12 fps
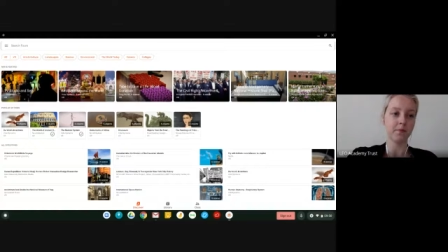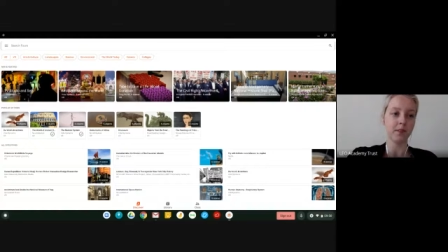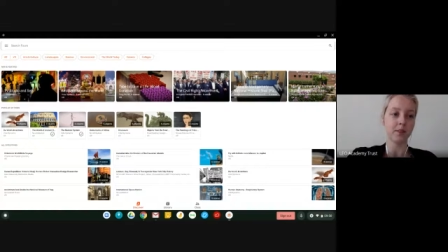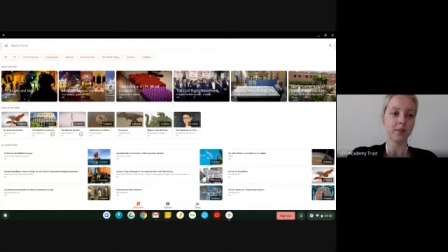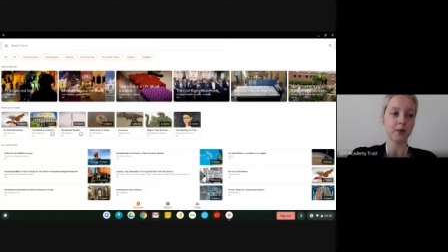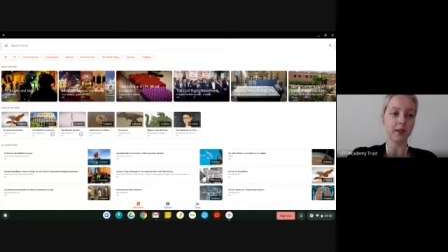
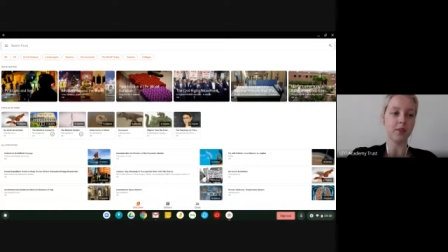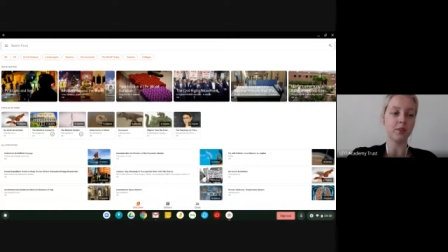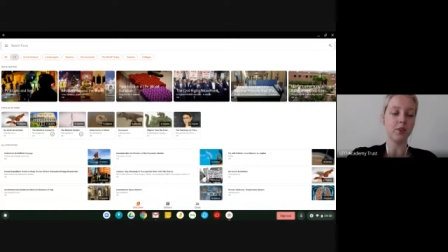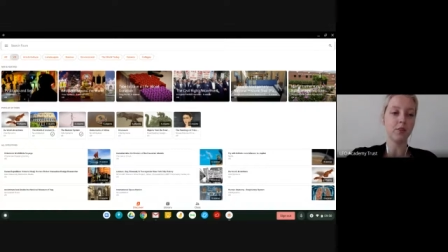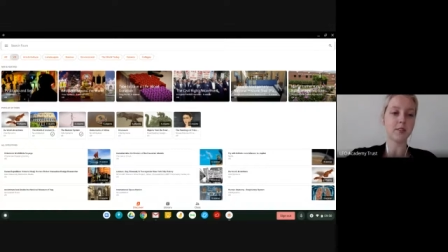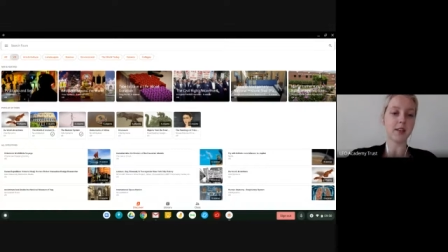So I can
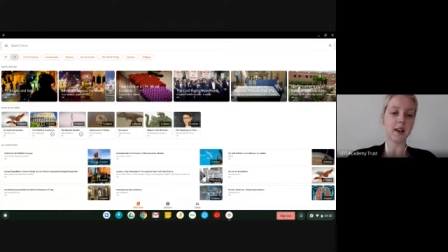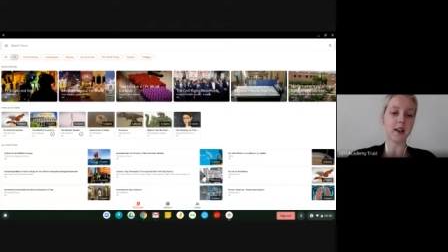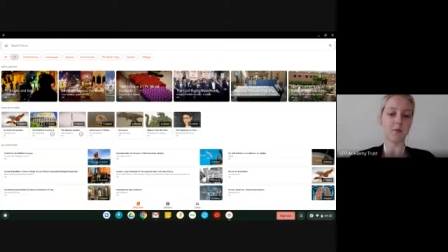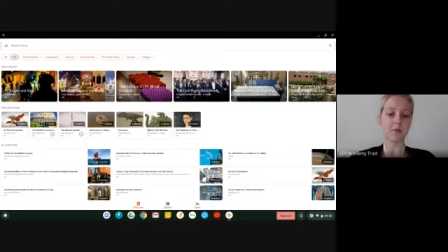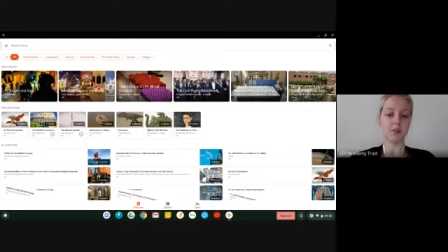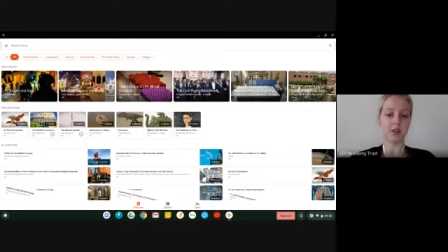use that
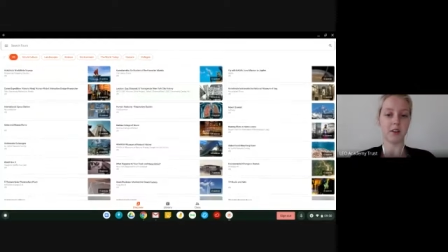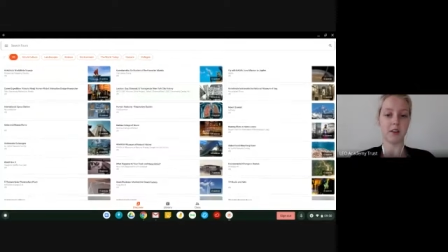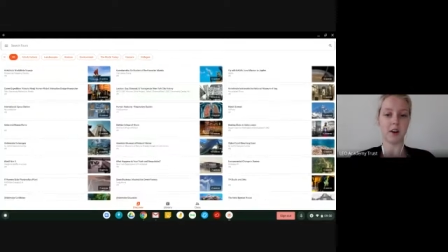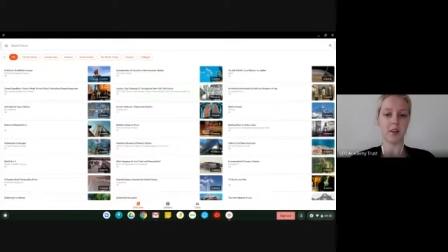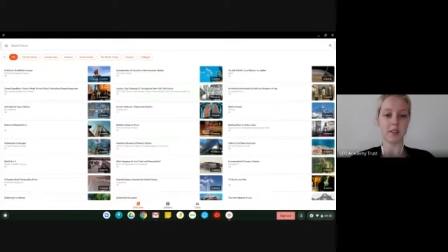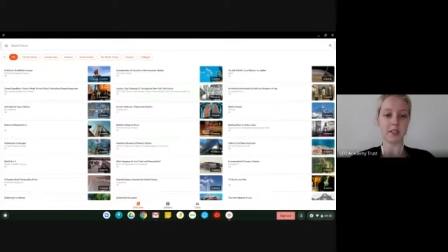option
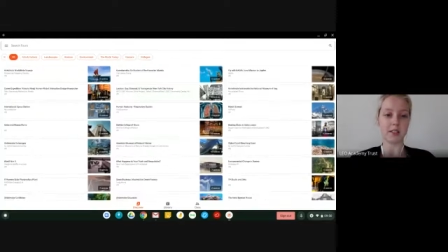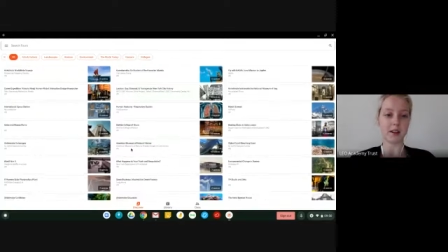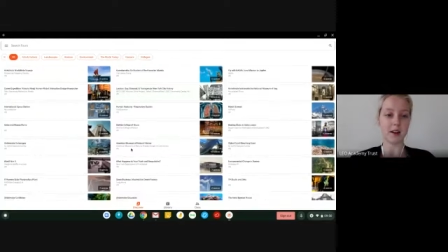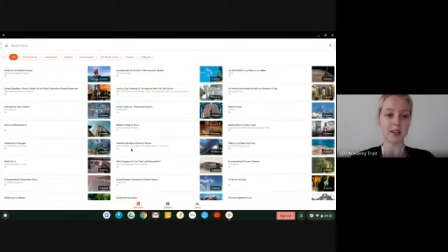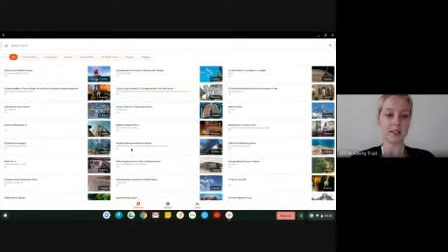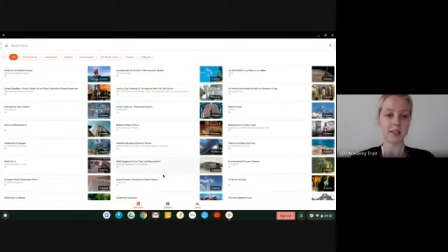on the
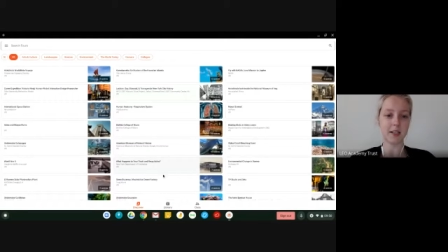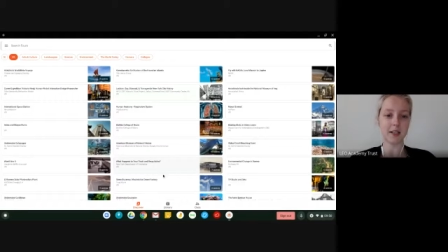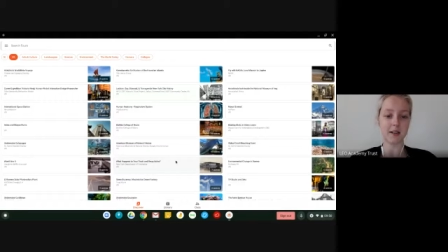side here.